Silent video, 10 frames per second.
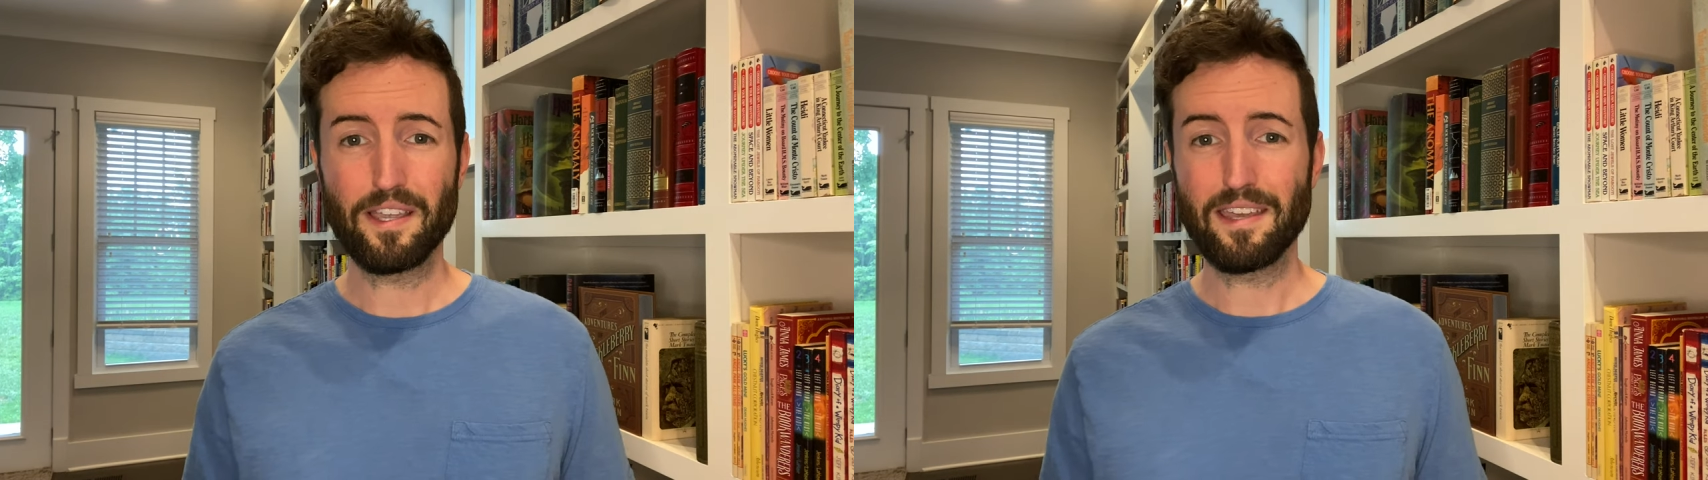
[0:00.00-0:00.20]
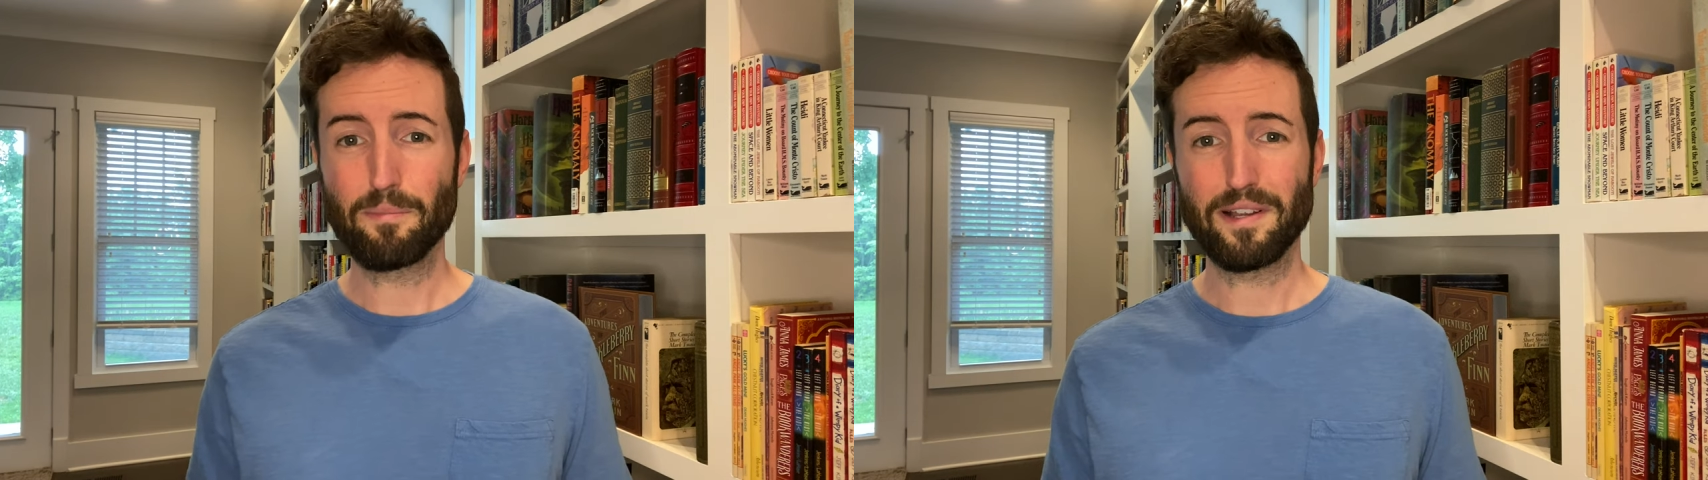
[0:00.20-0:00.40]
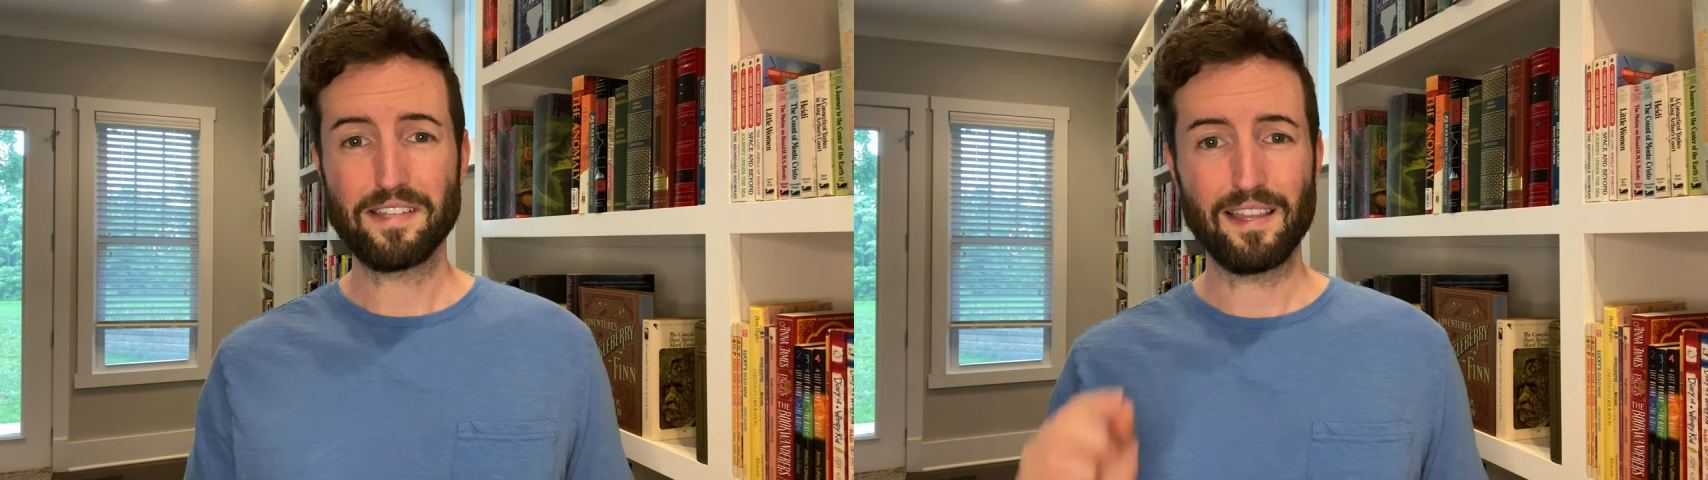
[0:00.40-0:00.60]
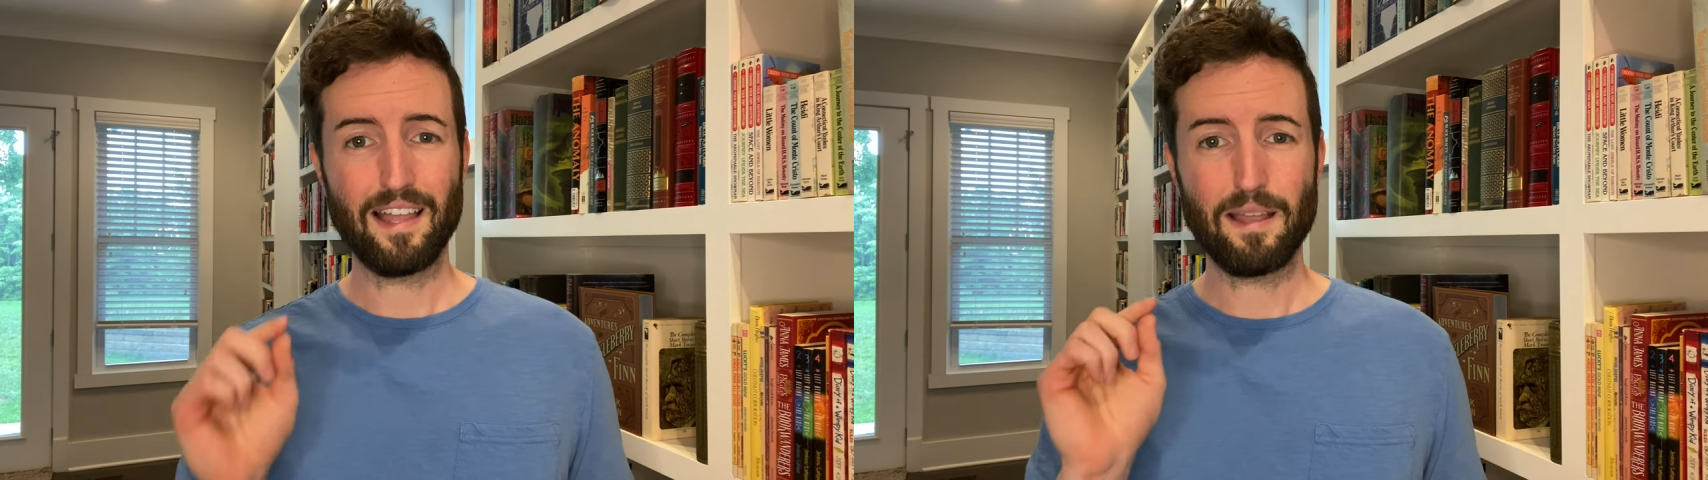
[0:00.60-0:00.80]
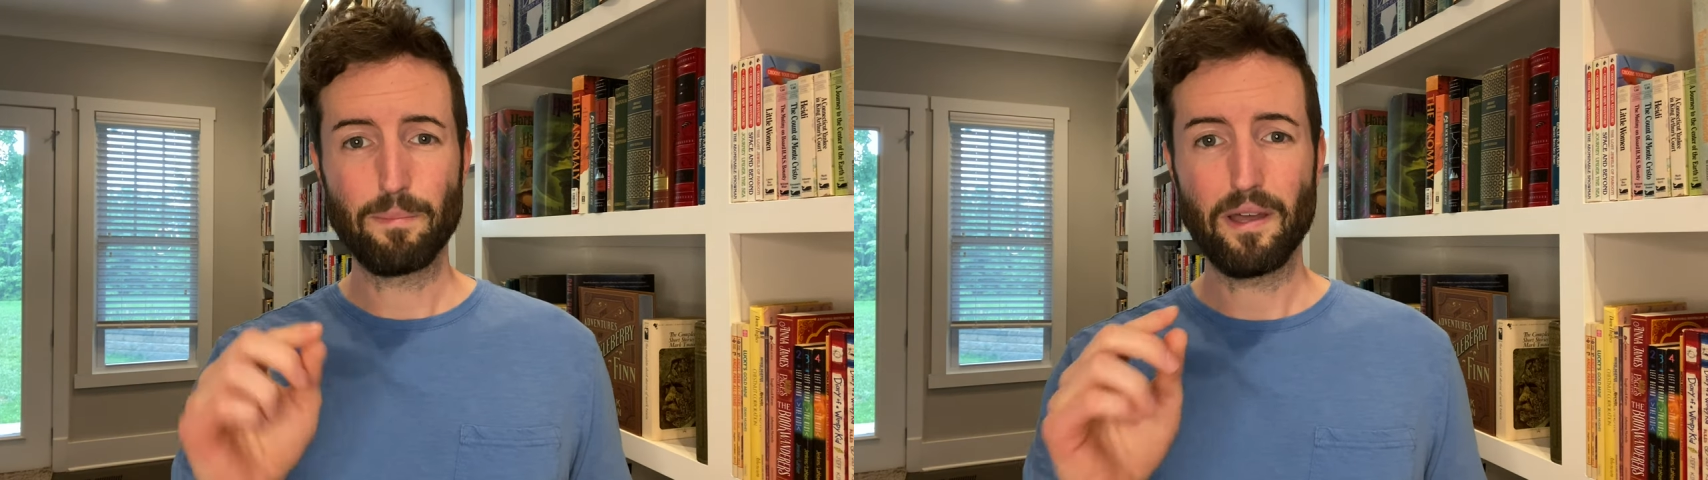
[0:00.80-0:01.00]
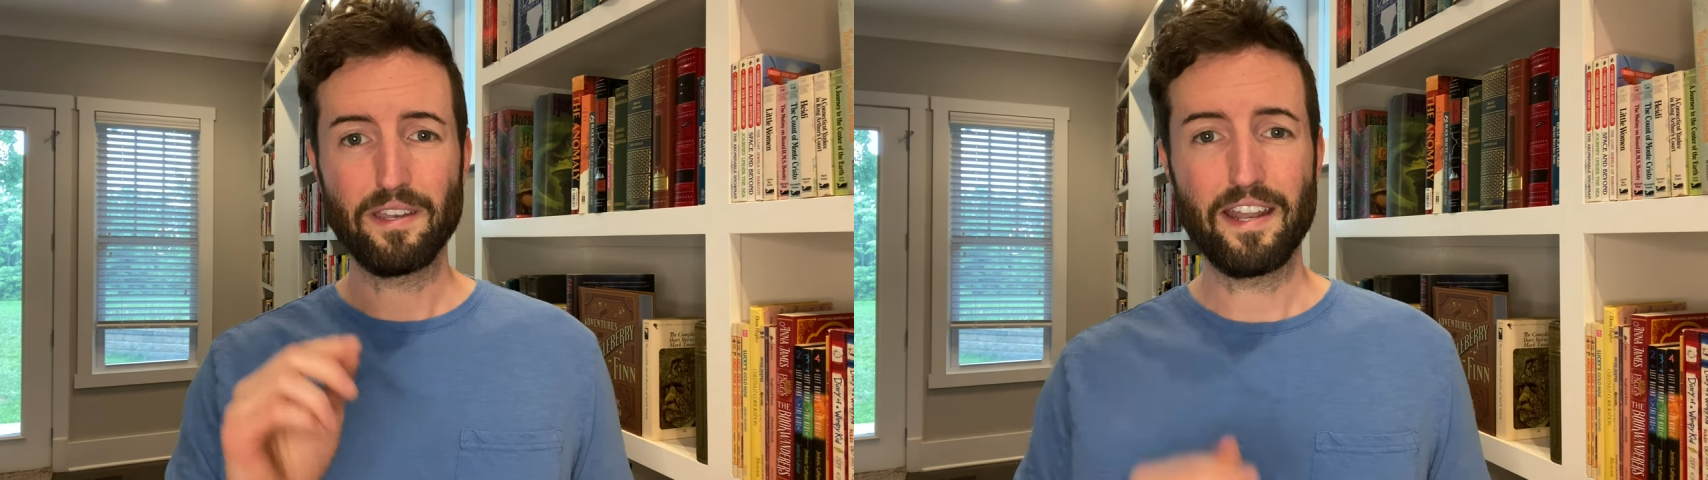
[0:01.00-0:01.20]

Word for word: again, press that like button.